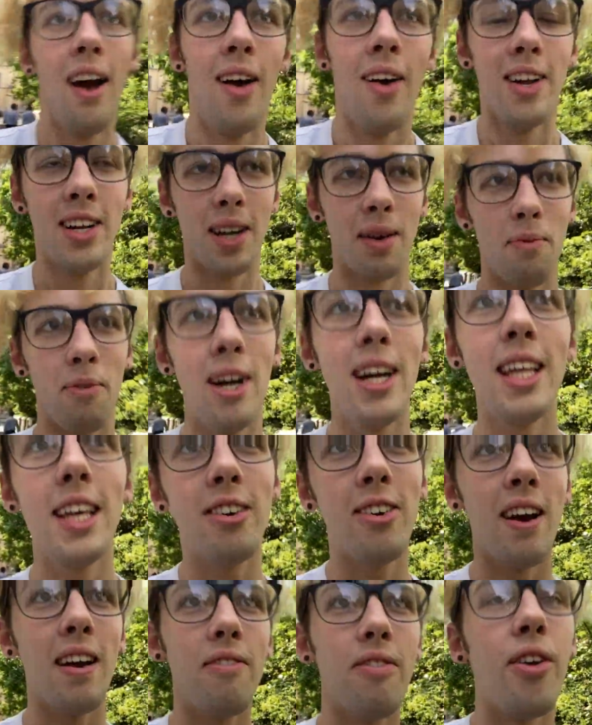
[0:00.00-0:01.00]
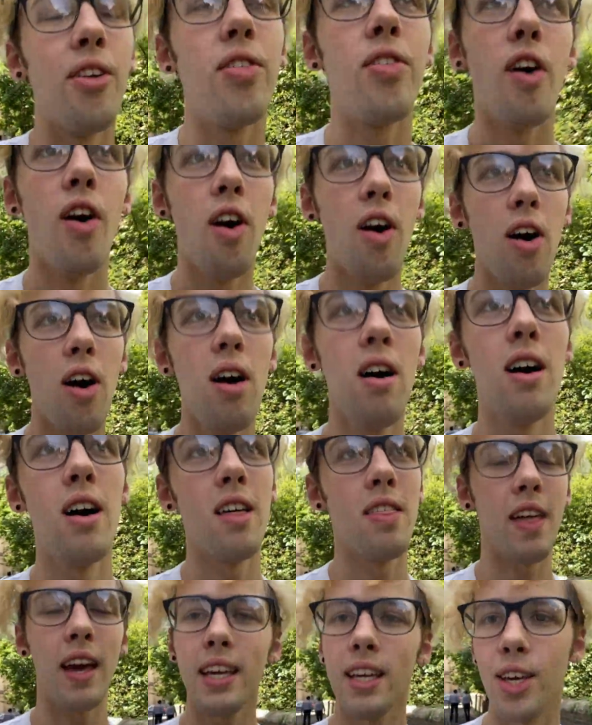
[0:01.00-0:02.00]
which I'm really grateful for.
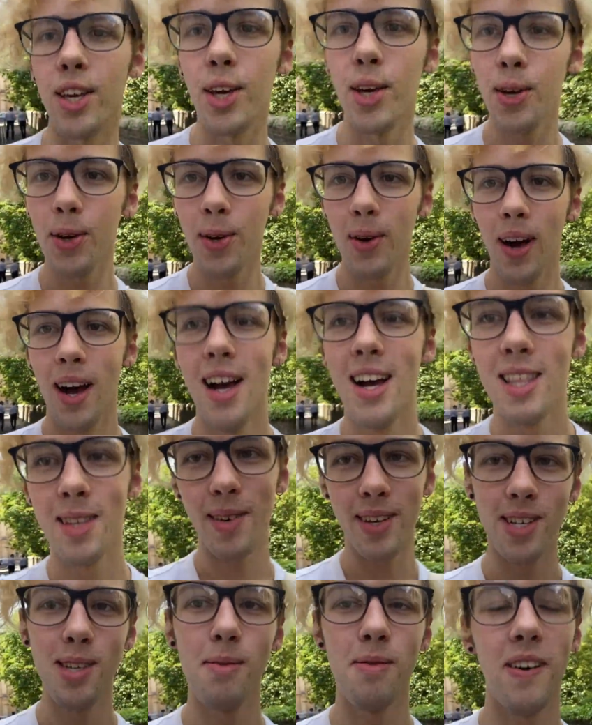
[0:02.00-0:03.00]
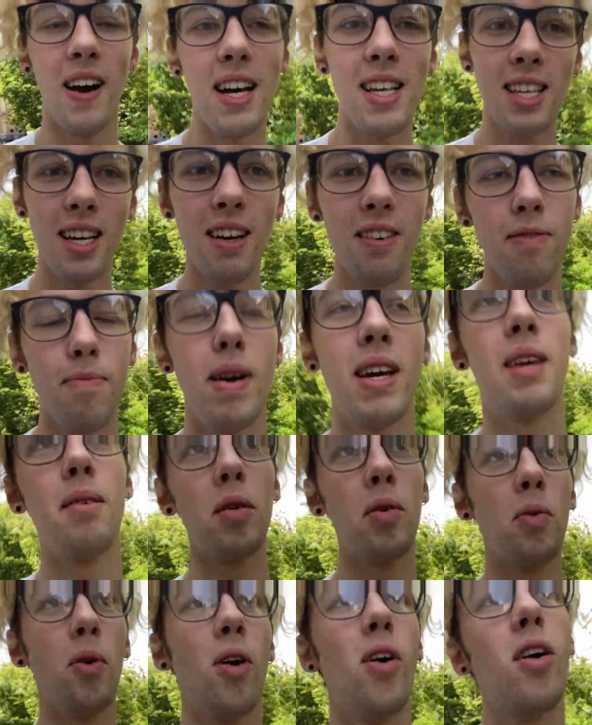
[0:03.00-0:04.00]
Thank you to my supervisor for making
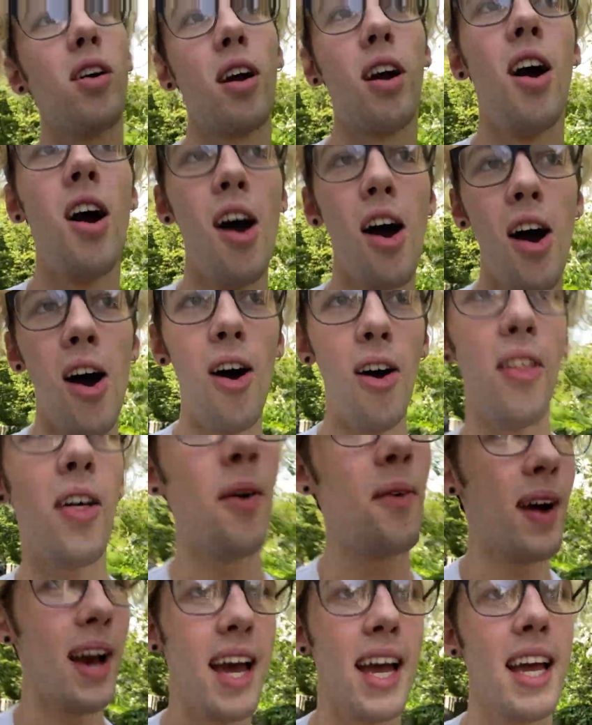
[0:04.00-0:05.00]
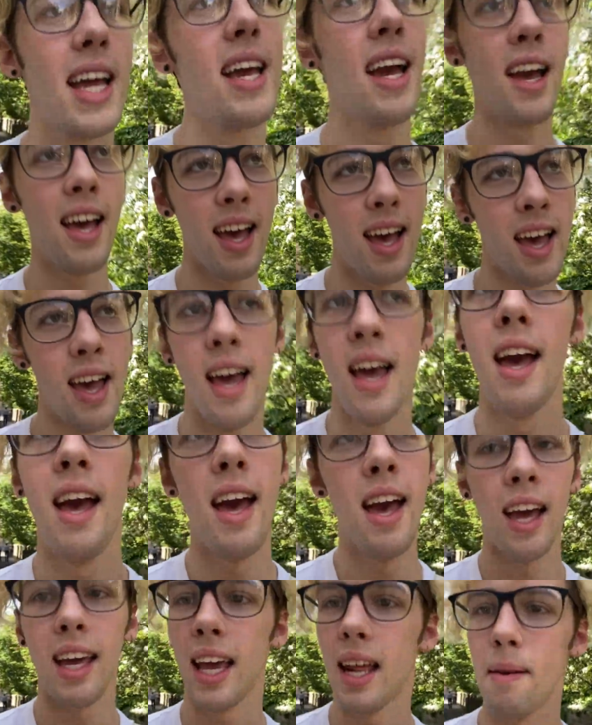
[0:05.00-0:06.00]
me walk all that way
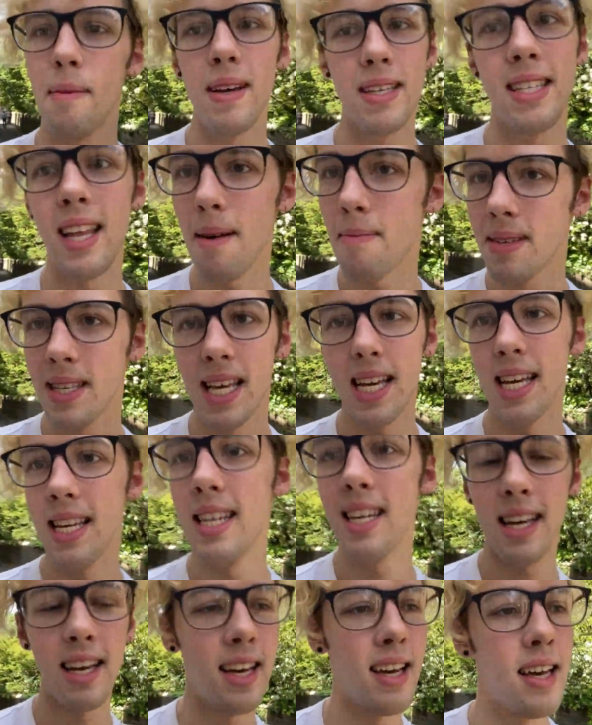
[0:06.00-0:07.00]
getting my steps in.